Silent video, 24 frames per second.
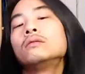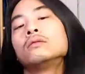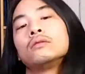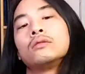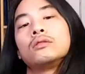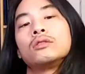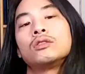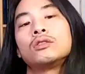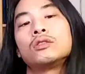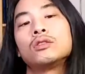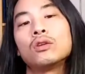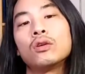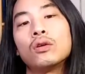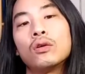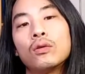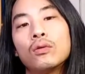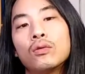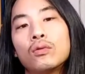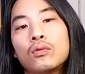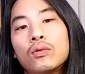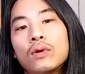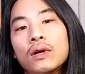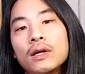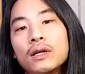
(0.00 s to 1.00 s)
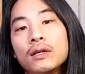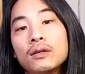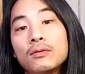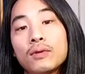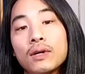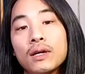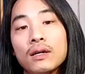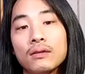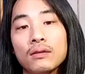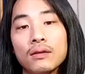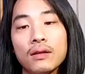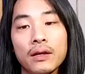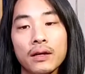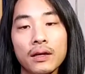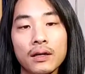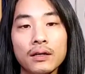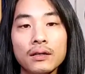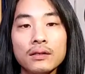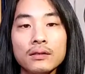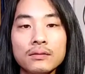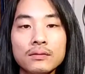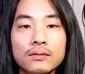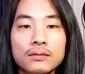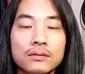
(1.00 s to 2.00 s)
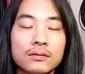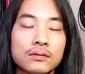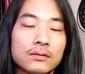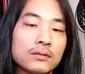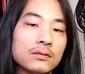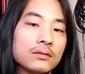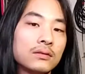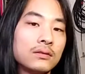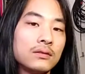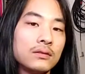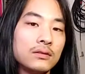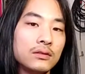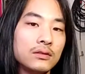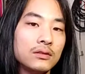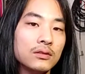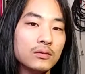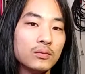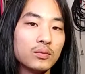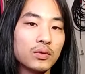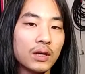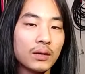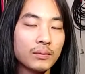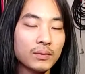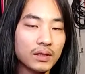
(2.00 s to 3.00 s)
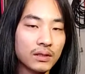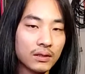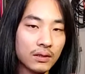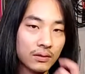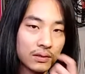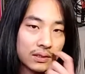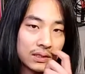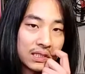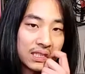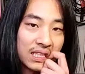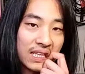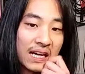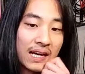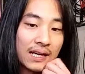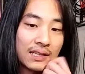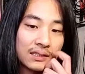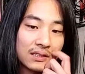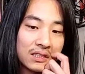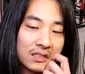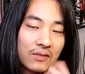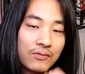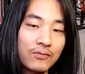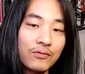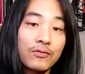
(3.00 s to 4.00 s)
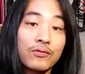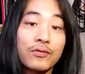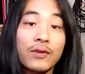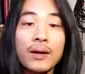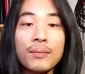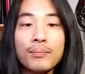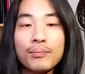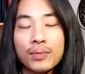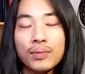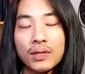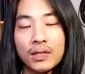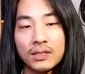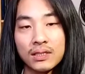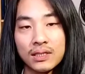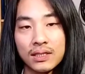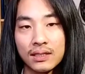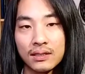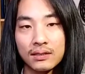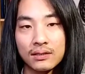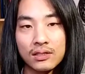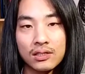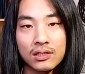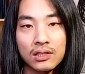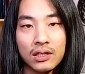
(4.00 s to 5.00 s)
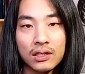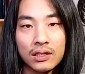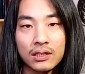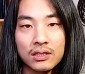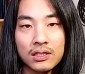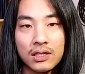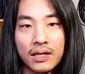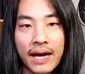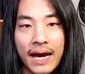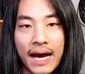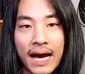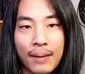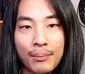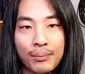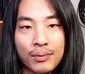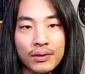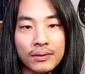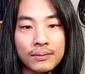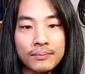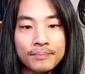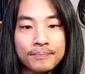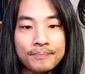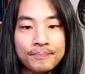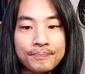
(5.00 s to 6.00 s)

So right around there, you'll probably notice that some fret buzzing started to happen.